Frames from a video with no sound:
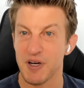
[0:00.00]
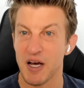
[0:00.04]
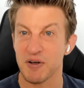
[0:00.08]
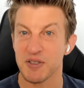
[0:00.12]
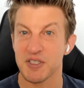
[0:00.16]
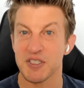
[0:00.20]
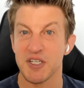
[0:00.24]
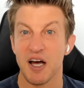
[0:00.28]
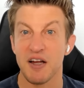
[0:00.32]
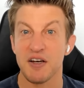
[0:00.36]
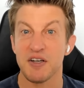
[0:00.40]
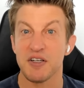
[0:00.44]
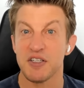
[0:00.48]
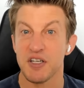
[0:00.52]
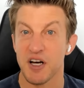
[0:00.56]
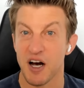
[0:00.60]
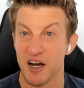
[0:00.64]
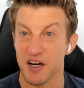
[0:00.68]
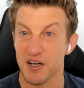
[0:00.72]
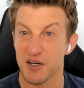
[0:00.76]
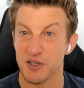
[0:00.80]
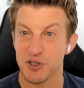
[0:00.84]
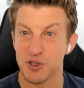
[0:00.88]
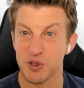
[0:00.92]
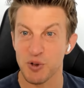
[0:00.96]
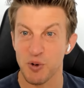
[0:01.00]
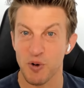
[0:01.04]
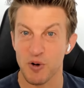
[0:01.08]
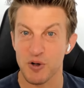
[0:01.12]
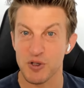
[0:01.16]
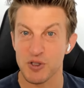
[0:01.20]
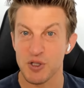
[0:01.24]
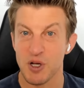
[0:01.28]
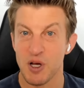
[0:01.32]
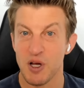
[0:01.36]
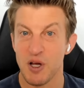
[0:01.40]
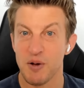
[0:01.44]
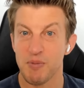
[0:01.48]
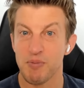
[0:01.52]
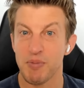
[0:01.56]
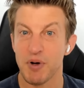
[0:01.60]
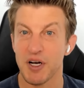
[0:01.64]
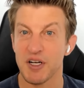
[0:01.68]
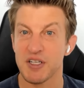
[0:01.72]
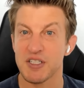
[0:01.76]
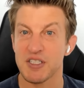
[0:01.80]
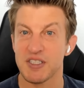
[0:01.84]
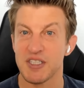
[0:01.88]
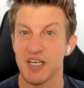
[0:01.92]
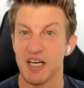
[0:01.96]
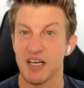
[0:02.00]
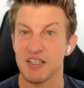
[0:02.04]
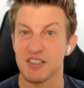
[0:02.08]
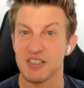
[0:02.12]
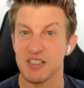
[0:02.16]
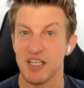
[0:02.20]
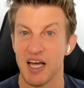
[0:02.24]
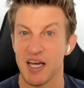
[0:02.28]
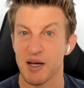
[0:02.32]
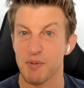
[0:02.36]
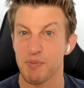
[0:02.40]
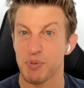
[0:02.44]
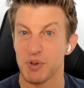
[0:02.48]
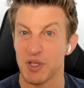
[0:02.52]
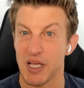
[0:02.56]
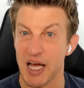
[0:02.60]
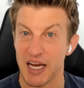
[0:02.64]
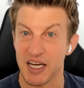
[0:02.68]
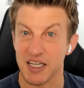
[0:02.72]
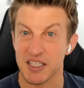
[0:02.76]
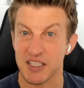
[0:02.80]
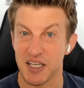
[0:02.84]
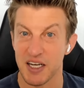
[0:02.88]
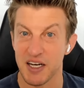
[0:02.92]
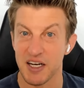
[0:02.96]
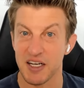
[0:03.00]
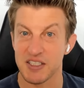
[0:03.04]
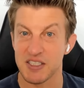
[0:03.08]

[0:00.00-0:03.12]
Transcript: Now, it's not dinosaurs, but it's things like plankton.